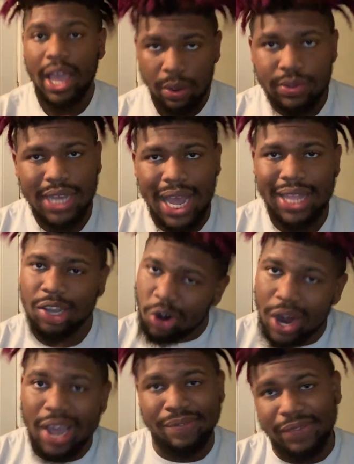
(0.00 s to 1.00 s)
it was kind
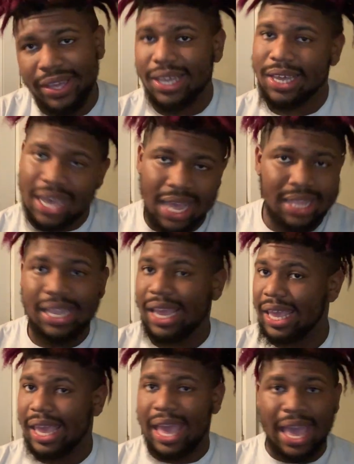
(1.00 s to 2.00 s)
of graphic,
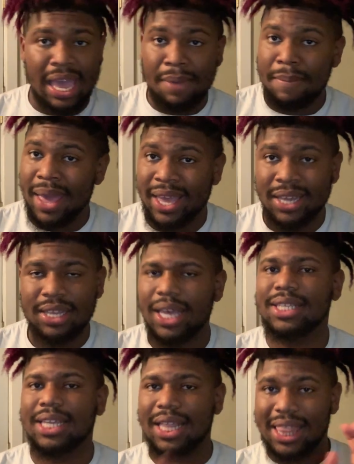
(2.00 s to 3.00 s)
goddamn gang banging.
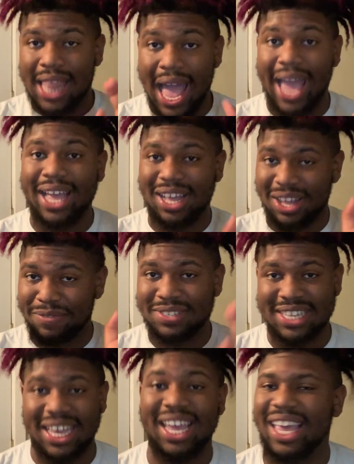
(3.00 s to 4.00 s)
It's a lot
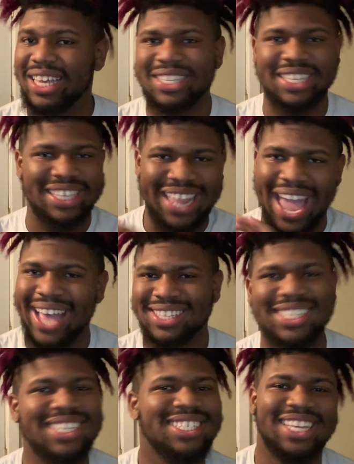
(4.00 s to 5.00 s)
of sin, it's a
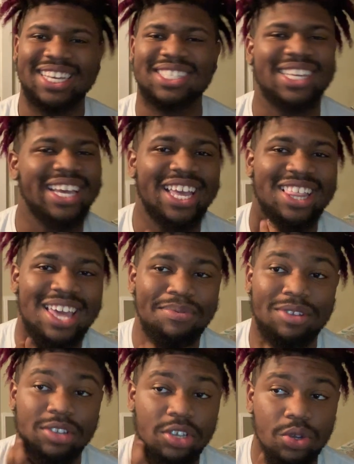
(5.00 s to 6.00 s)
nasty scenes in It
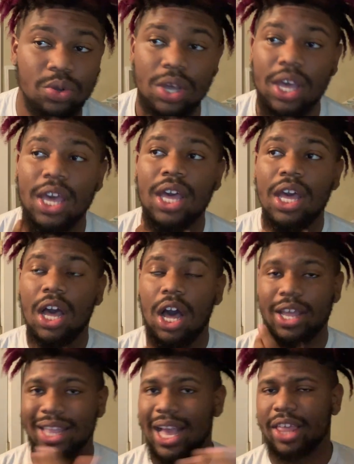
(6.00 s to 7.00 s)
Chapter two,
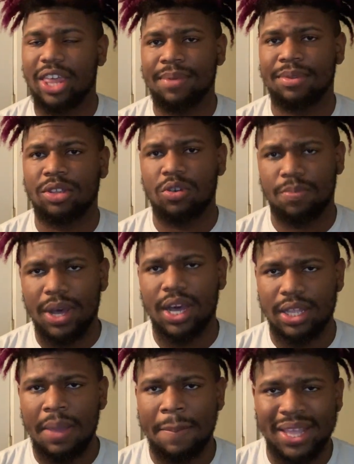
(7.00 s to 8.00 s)
uh, not chapter two,
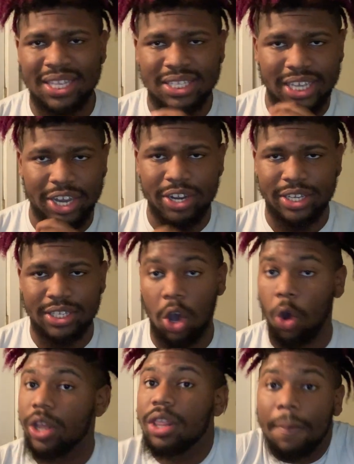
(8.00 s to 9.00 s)
but uh, the
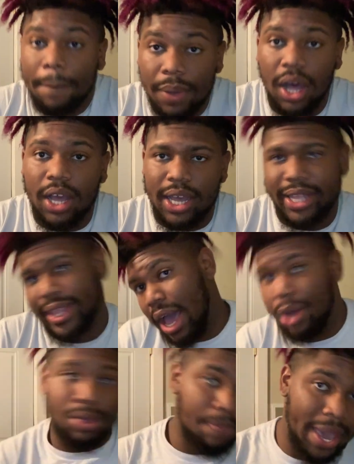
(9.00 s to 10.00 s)
miniseries or the book, a
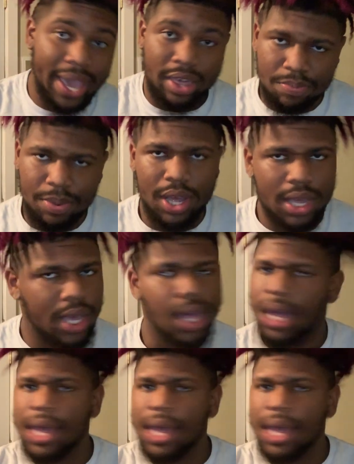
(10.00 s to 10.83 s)
thousand page book.